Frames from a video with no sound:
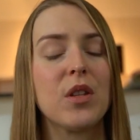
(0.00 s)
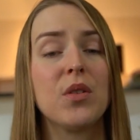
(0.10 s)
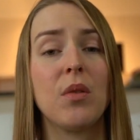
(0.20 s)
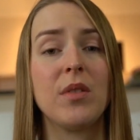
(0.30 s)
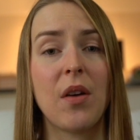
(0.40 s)

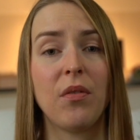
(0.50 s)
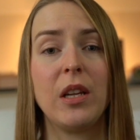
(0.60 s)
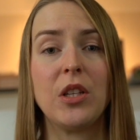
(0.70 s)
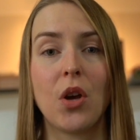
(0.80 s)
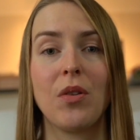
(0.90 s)
So
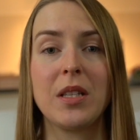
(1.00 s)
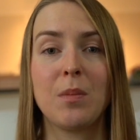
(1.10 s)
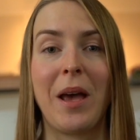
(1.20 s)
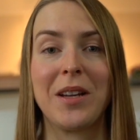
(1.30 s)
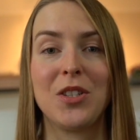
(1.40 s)
definitely don't
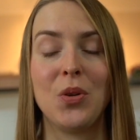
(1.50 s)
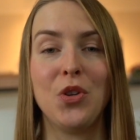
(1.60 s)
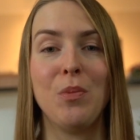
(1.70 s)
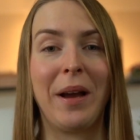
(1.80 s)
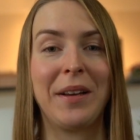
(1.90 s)
expect your
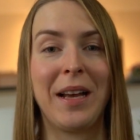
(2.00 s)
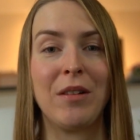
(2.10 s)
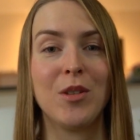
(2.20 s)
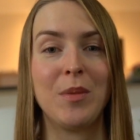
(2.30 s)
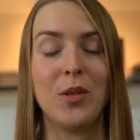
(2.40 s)
new bank
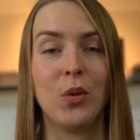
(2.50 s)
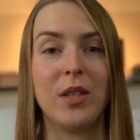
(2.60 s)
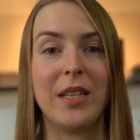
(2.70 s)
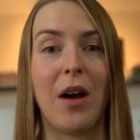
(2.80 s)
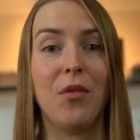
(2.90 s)
account to be
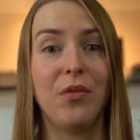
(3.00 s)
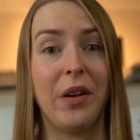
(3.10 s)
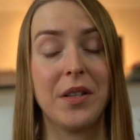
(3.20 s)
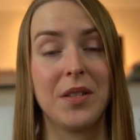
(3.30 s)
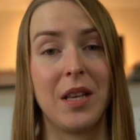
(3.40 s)
sorted out
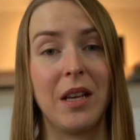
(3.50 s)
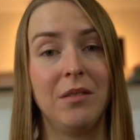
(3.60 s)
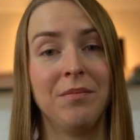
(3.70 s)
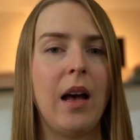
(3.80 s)
first thing.